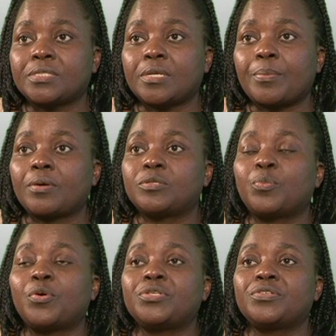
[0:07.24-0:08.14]
was
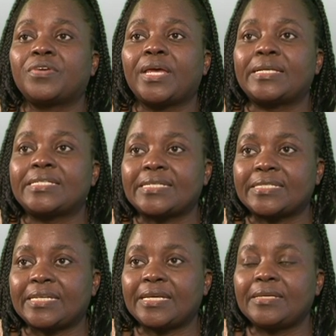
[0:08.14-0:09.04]
about point-of-care
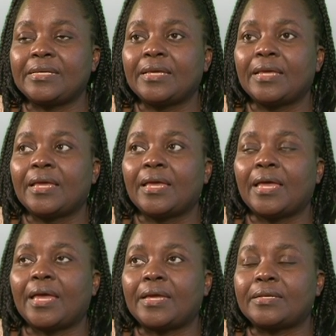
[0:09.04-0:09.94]
testing,
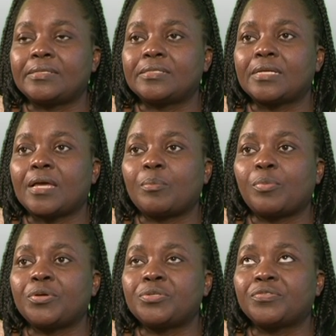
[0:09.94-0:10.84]
and
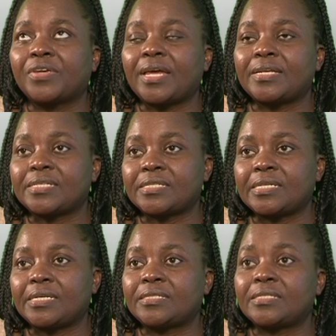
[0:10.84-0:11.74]
point-of-care
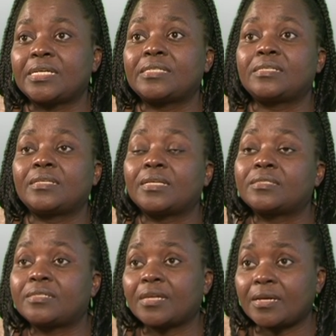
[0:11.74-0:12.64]
testing is testing
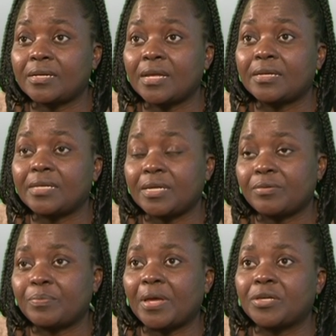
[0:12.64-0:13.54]
that's done
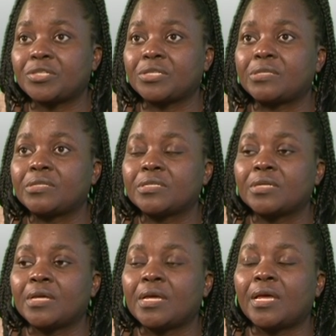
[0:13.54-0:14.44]
near a
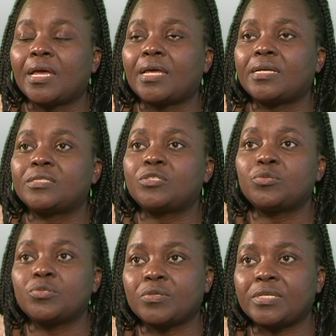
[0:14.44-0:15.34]
patient, and
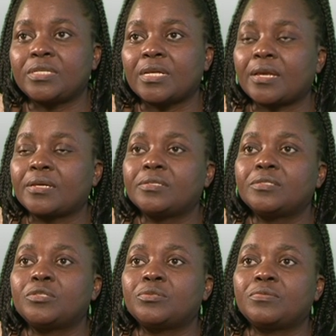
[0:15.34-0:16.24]
it's usually
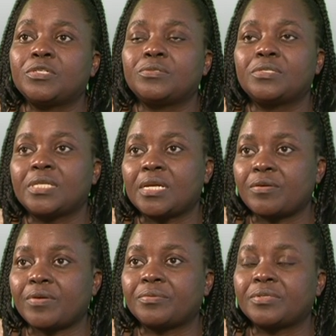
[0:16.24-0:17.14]
done to reduce
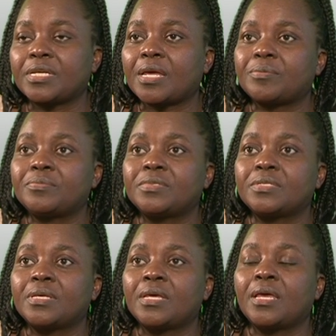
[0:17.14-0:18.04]
turnaround
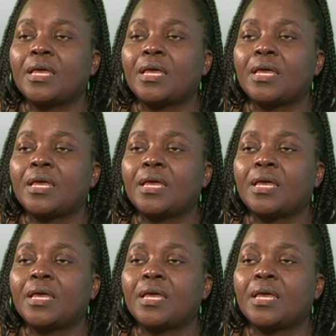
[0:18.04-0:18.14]
times